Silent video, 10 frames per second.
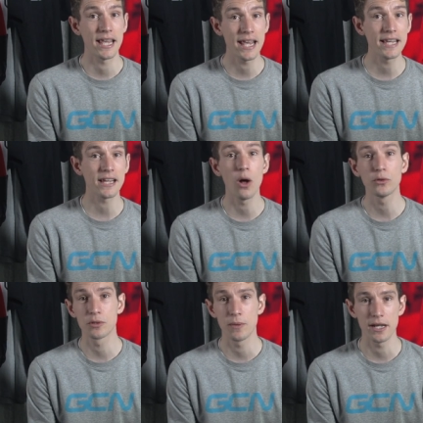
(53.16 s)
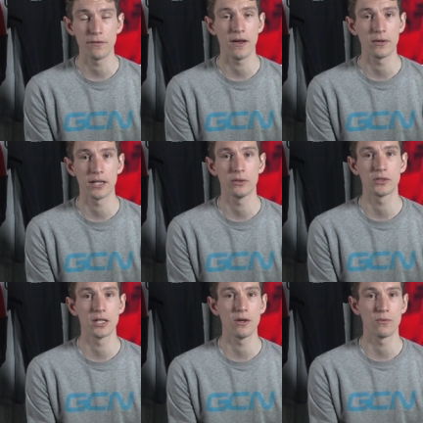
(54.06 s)
he is ultimately found
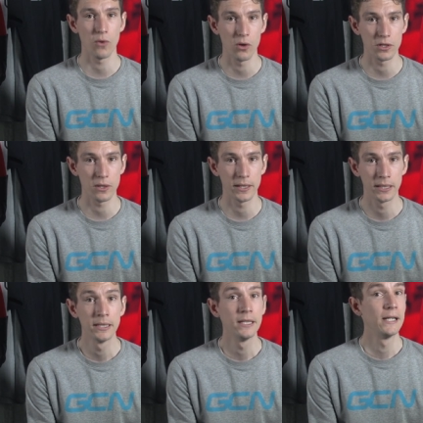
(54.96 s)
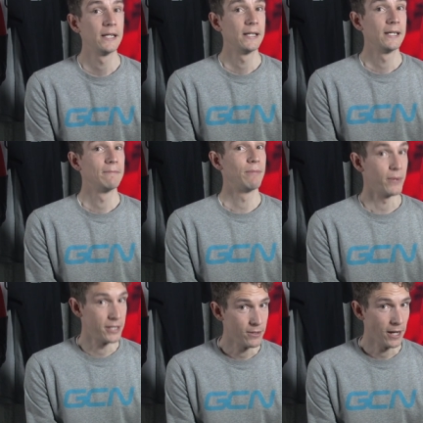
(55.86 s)
guilty of wrongdoing. But
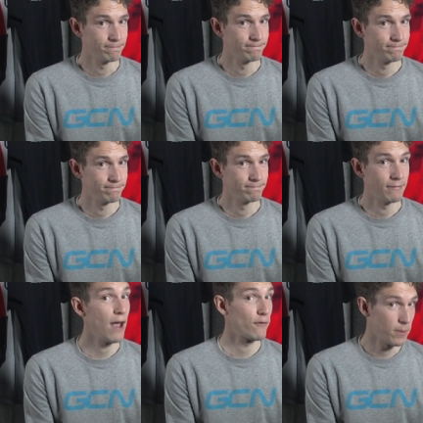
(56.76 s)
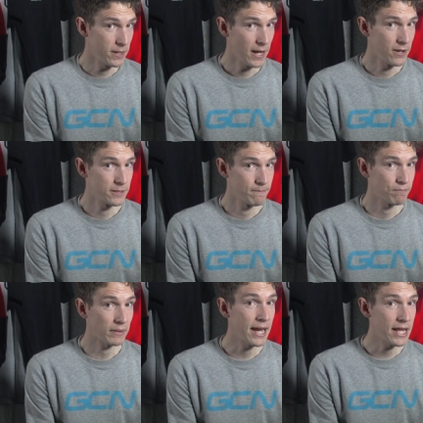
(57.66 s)
we do know. Everybody knows.
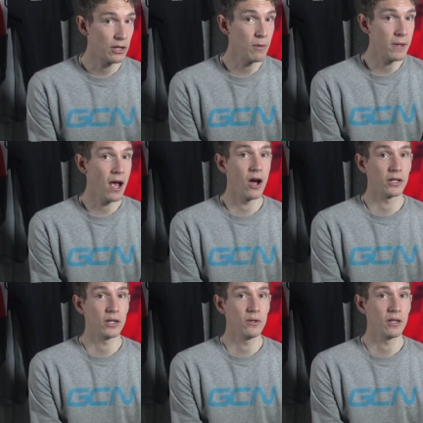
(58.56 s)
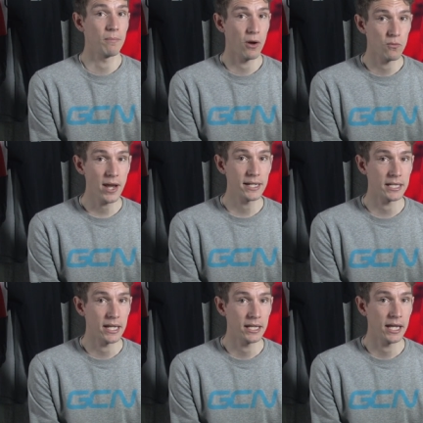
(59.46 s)
And it could be argued that by
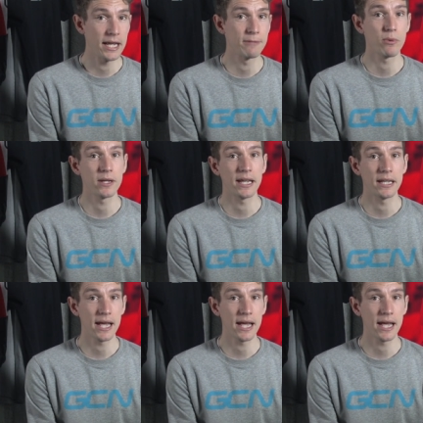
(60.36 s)
racing, he's bringing